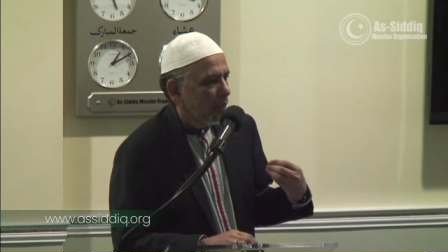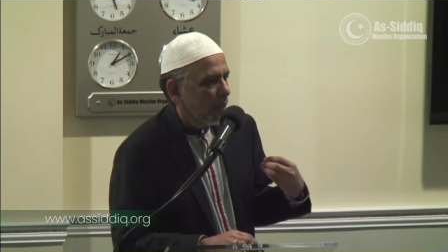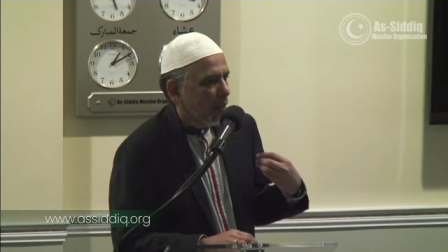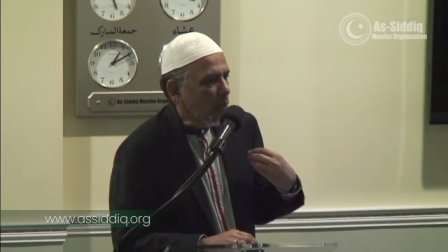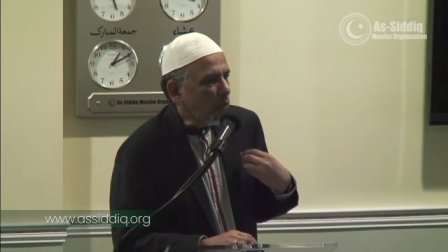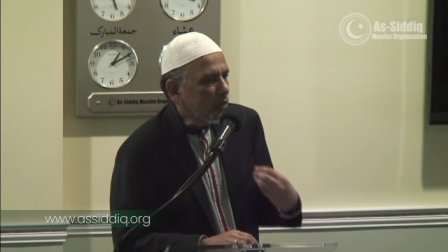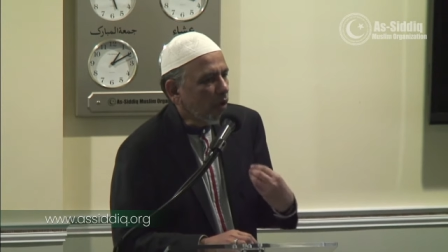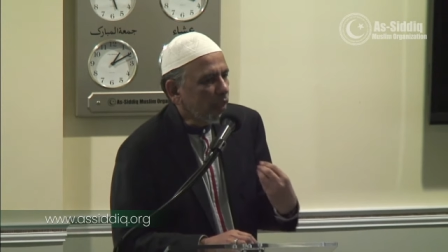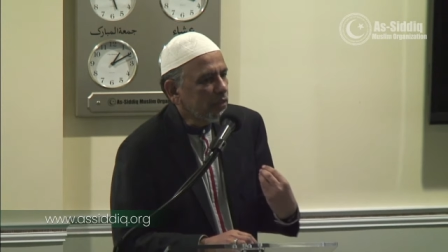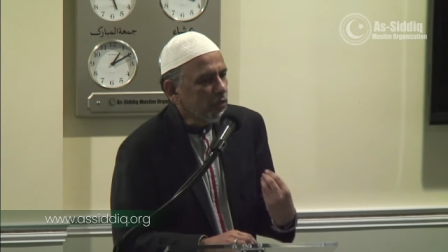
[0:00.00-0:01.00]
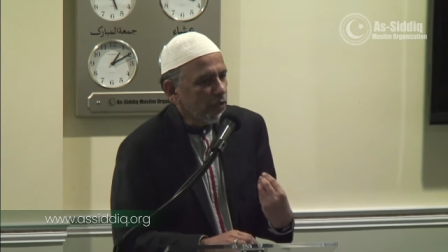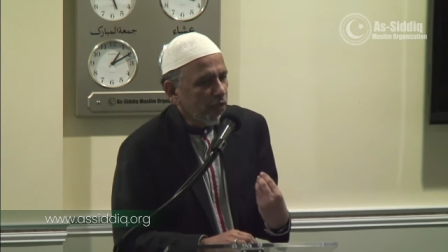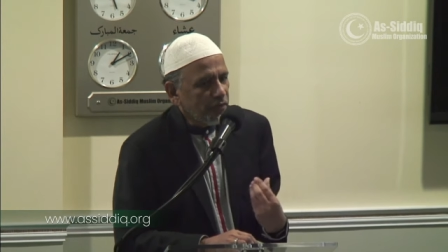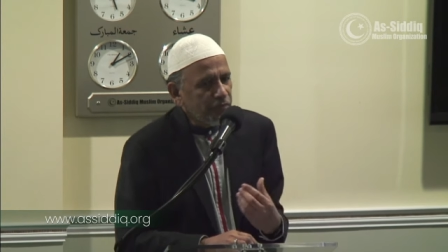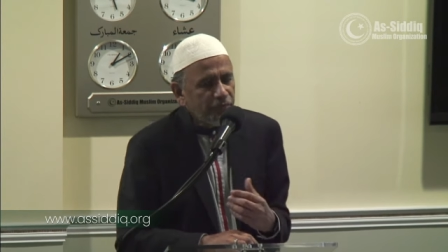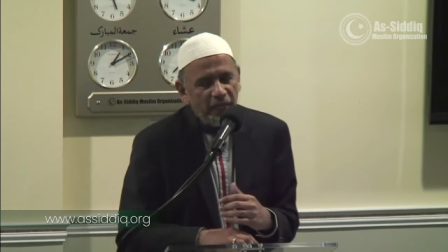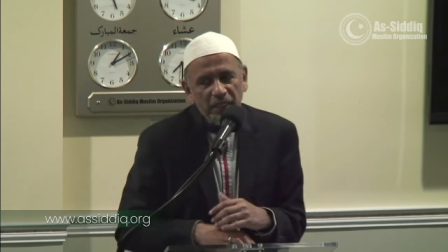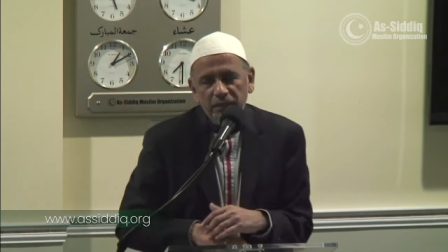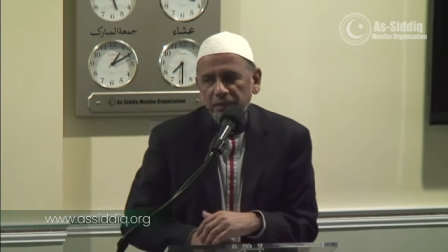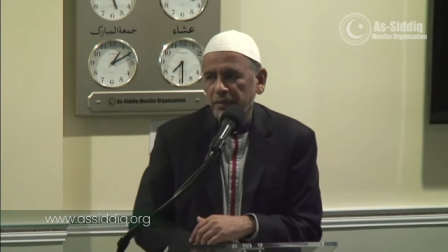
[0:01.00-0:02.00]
Hold on to your faith.